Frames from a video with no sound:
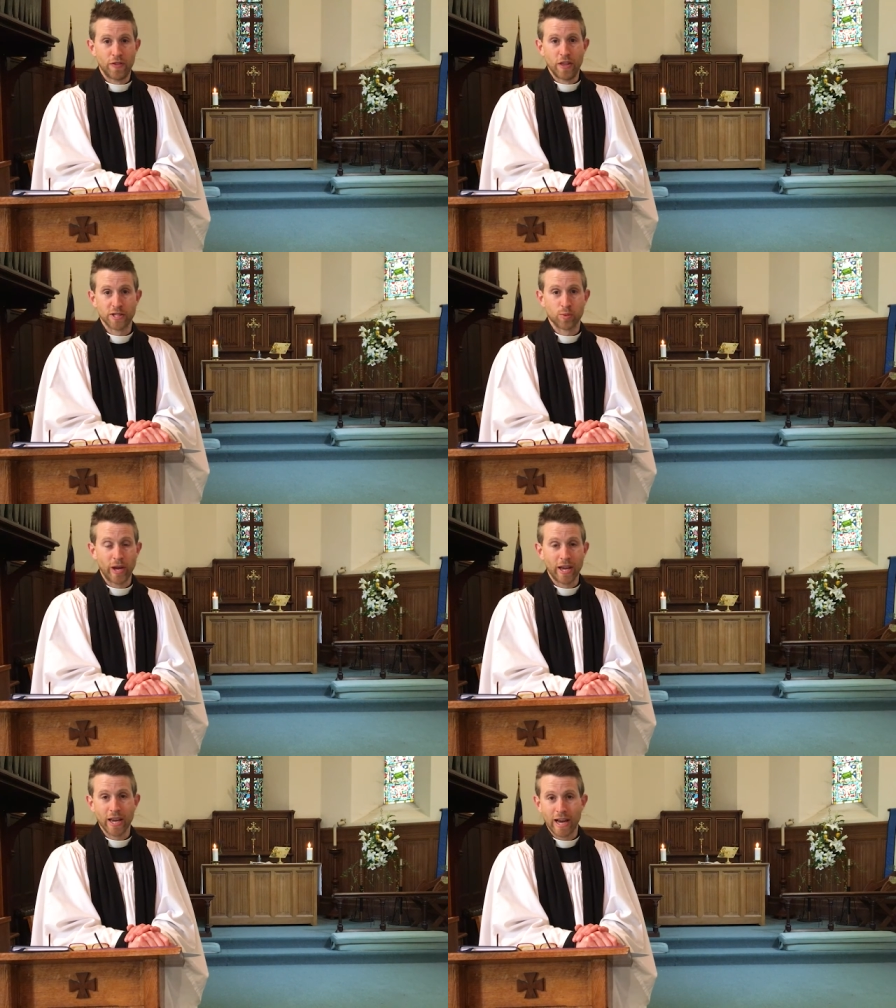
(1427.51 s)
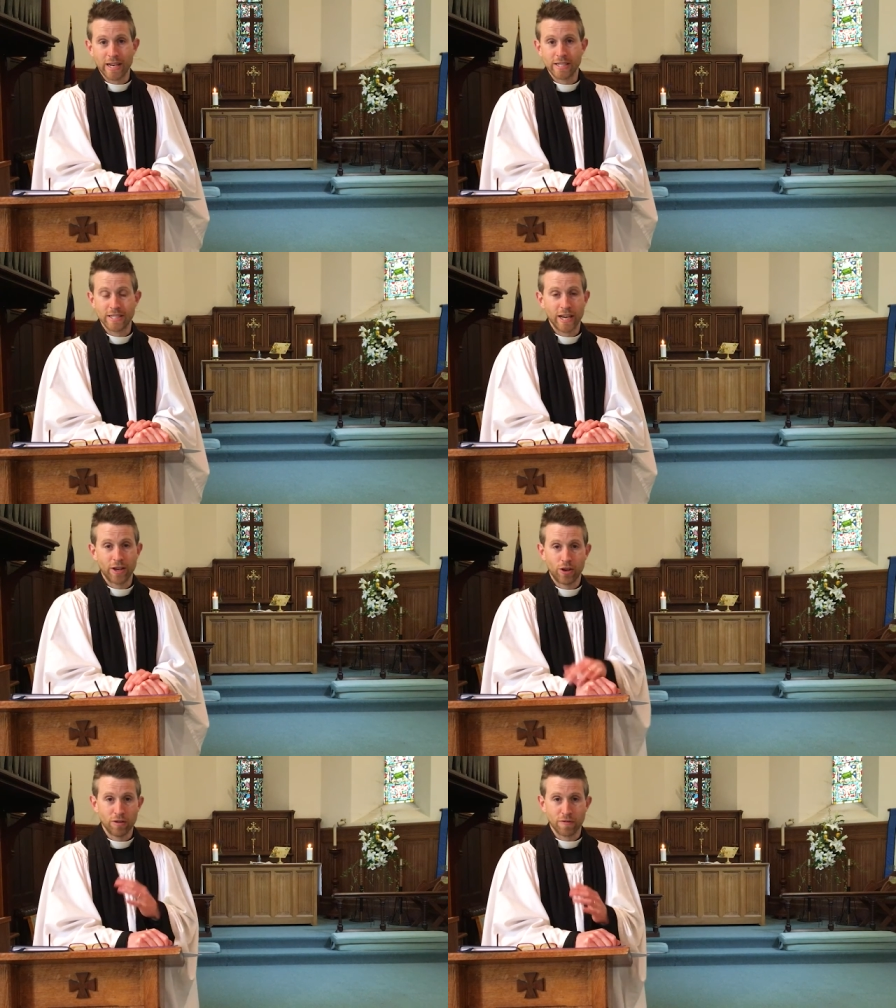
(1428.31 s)
this week, and uh,
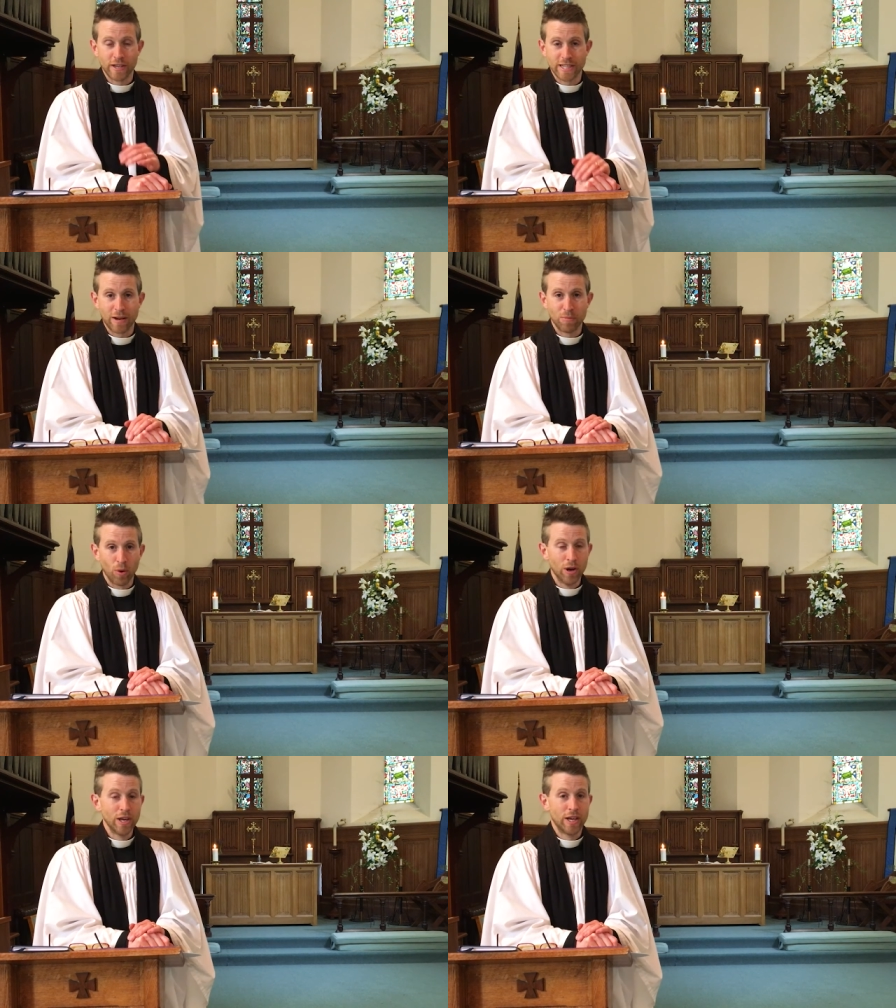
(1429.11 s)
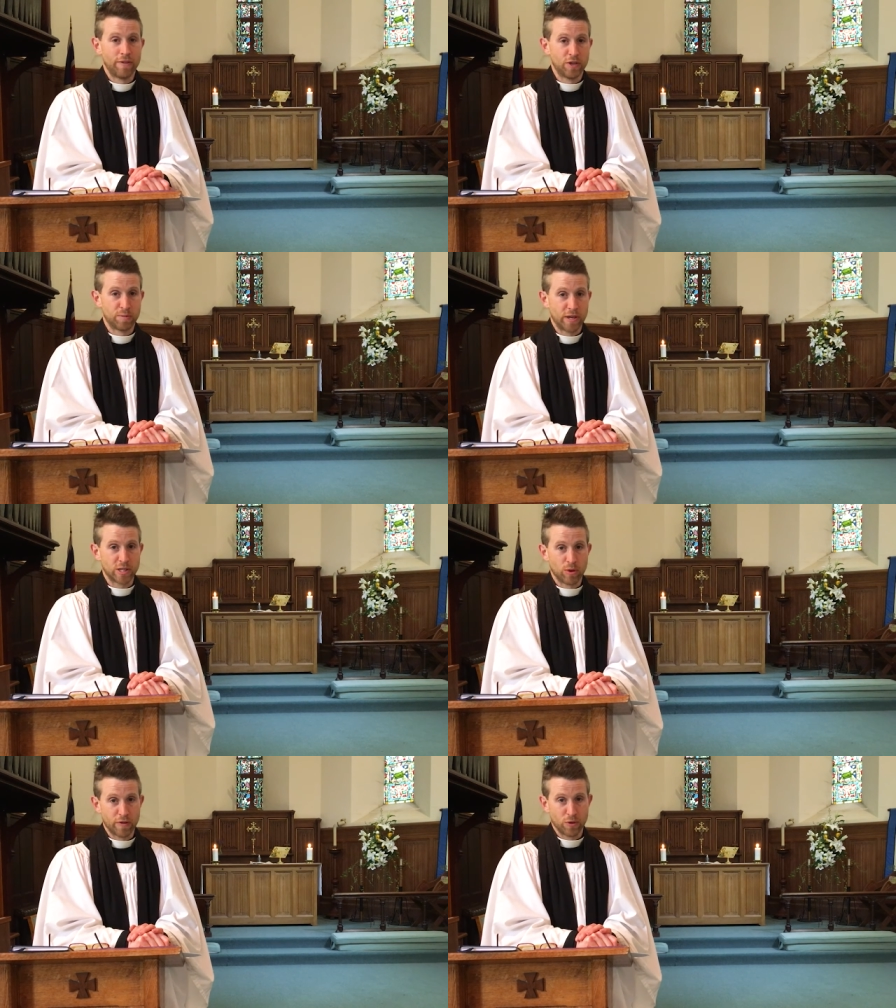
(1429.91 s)
you can find out more if you speak
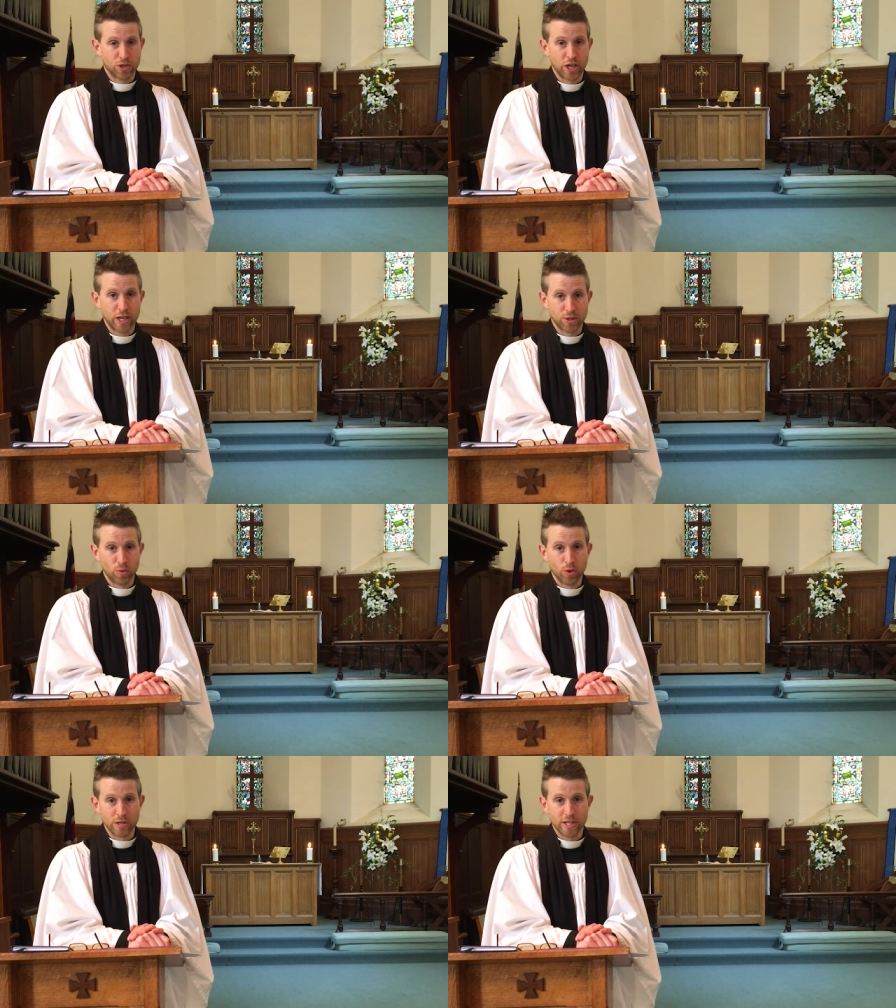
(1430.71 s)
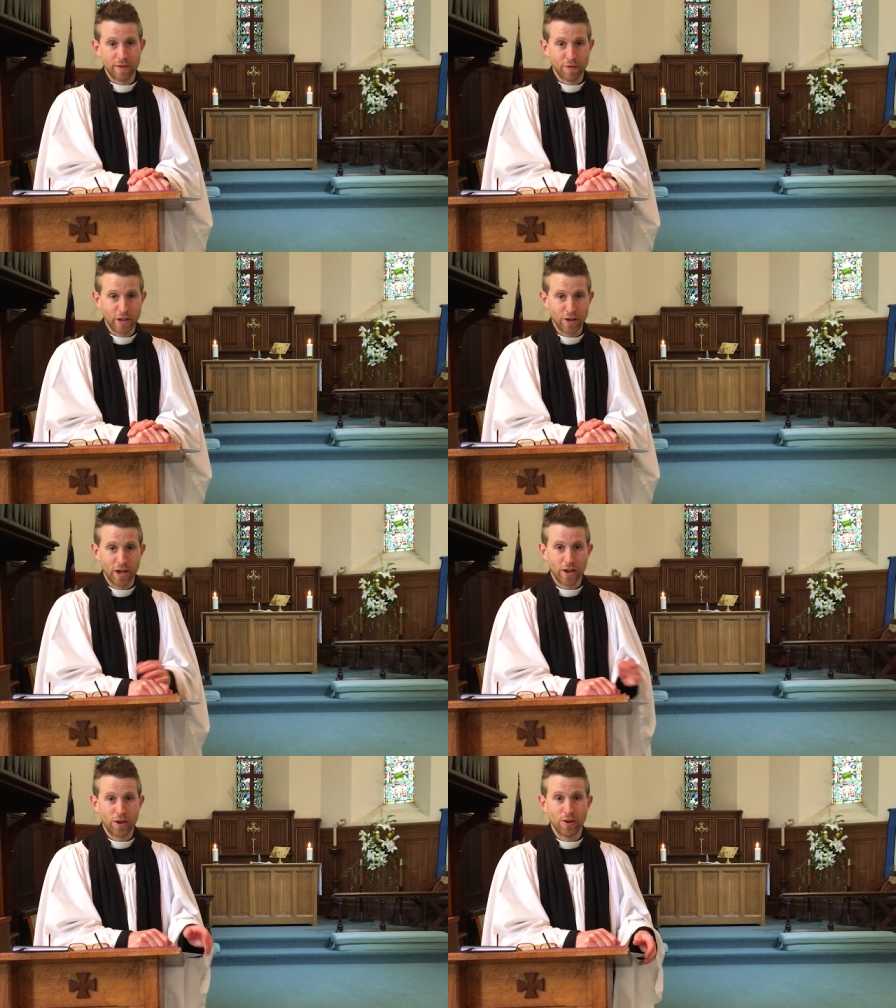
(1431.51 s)
to one of your church wardens. Hopefully, you
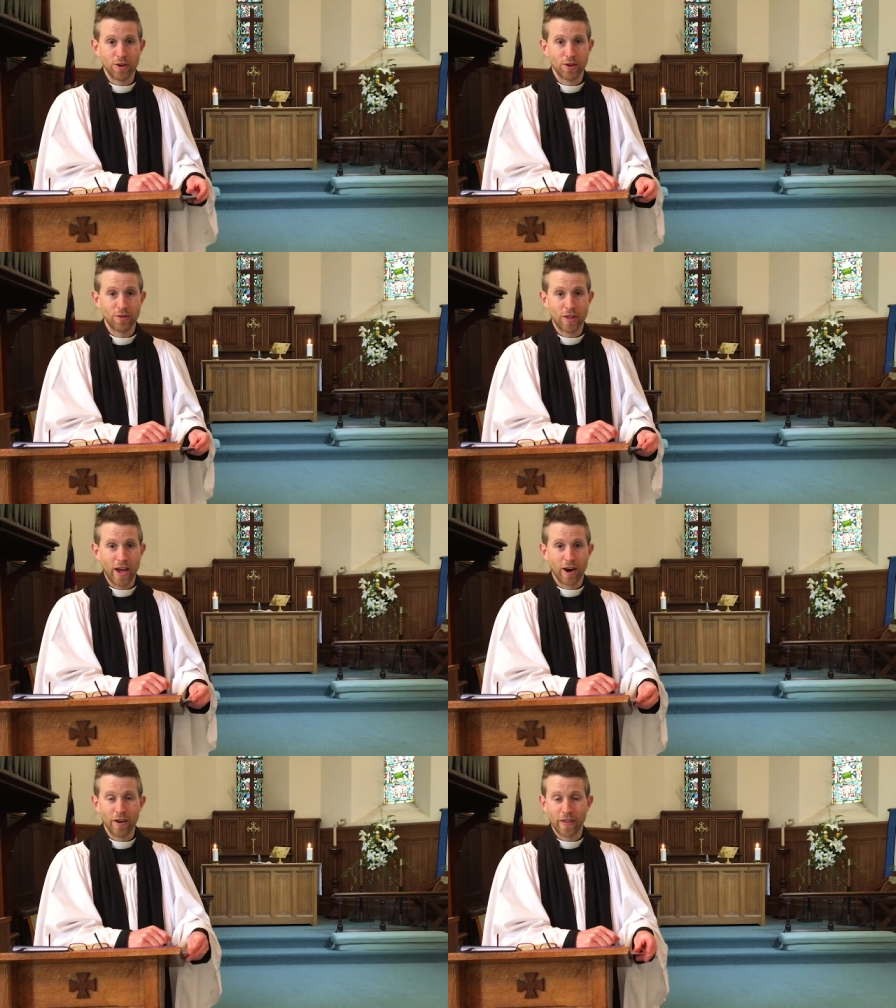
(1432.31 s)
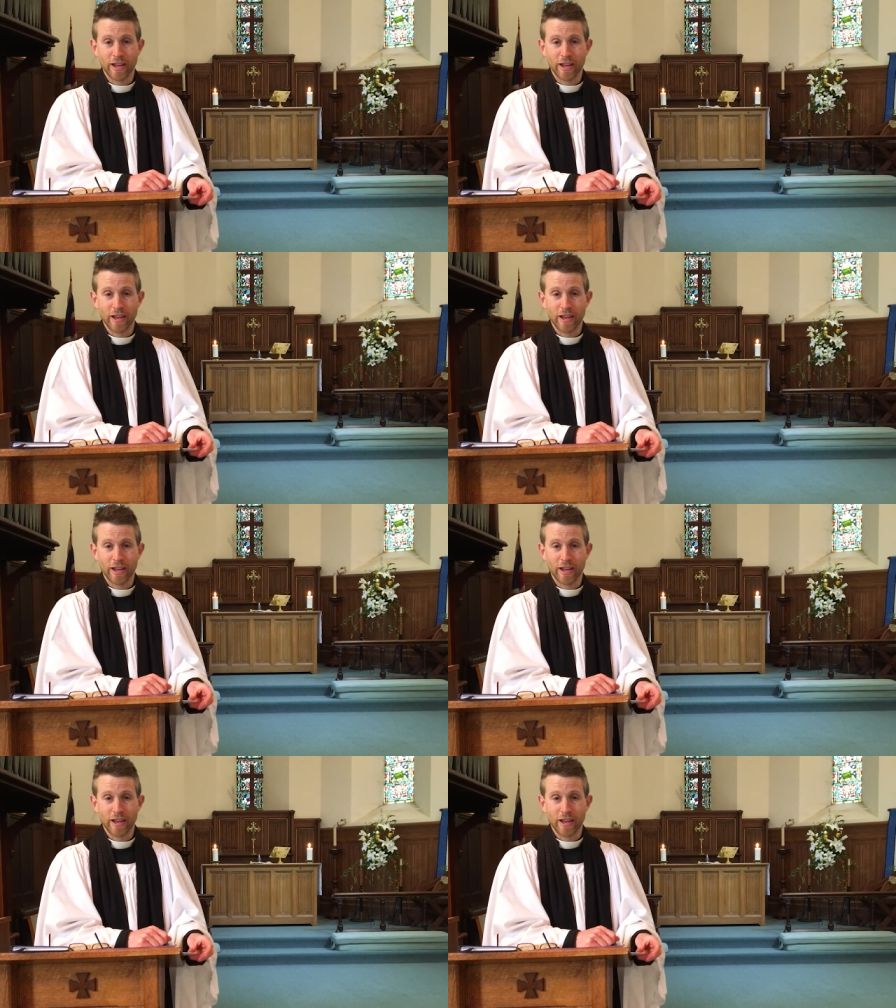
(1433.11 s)
know who, who they are.